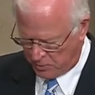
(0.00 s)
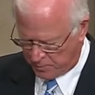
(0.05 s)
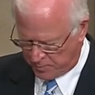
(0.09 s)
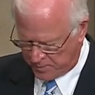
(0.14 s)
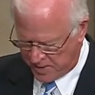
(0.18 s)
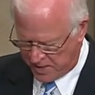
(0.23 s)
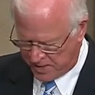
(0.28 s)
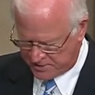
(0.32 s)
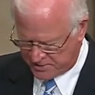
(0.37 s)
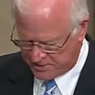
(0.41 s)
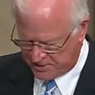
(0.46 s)

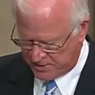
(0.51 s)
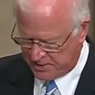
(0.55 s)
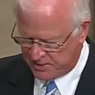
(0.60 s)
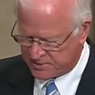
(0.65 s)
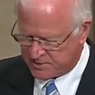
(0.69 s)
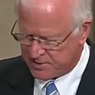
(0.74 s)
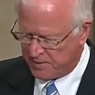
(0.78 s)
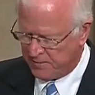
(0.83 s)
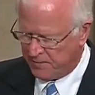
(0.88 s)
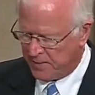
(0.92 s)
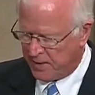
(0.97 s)

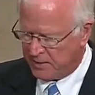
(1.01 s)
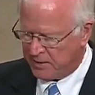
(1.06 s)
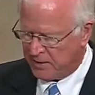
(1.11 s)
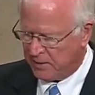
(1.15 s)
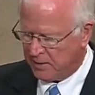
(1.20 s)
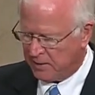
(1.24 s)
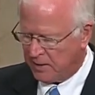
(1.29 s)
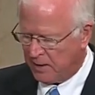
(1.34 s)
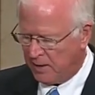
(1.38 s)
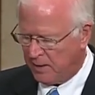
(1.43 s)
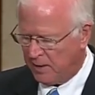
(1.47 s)
process, then they
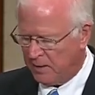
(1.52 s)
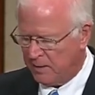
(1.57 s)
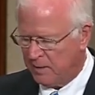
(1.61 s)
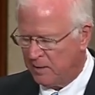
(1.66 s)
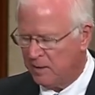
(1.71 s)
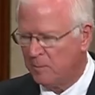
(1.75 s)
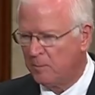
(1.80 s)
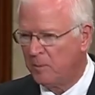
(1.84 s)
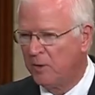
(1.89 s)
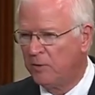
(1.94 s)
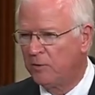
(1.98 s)
can get into
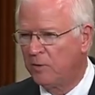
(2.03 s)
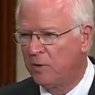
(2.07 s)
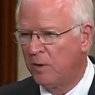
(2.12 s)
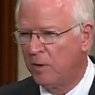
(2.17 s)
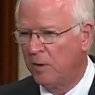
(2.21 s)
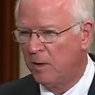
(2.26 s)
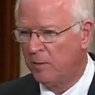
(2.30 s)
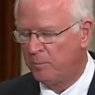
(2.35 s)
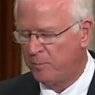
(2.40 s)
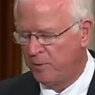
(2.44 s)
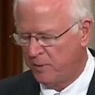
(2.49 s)
the Blue
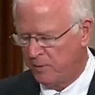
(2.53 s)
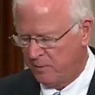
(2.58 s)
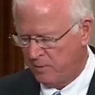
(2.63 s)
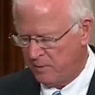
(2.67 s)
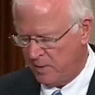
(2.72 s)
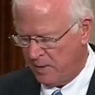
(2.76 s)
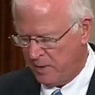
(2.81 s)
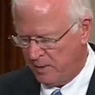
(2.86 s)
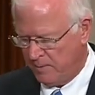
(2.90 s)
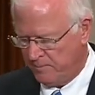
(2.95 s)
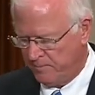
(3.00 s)
Card
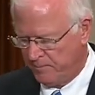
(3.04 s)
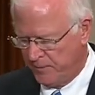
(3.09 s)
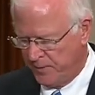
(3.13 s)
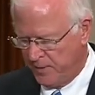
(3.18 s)
program.